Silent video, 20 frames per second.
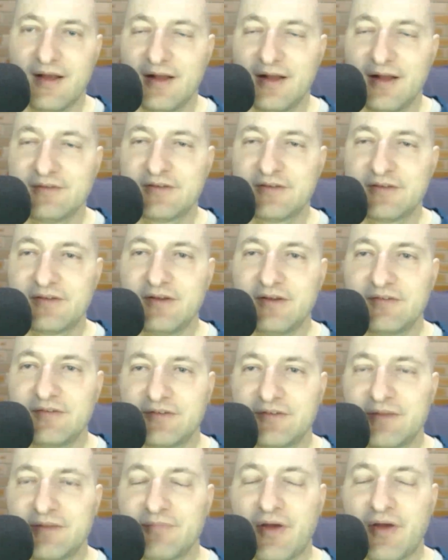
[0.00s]
So there's an
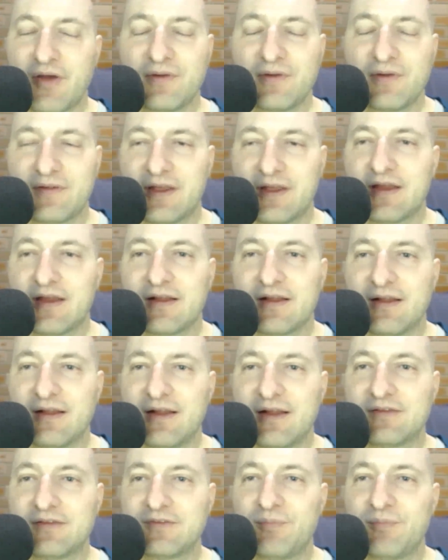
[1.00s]
interesting moment there,
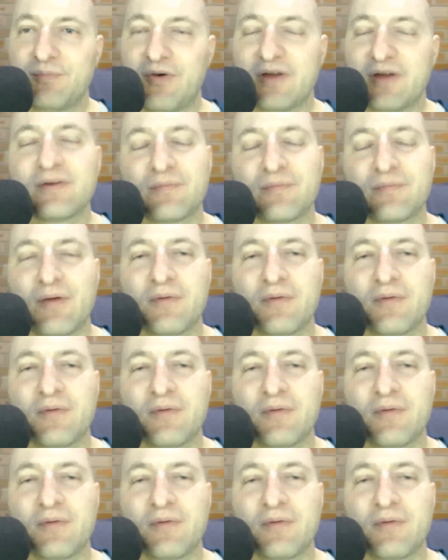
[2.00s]
and it's a poignant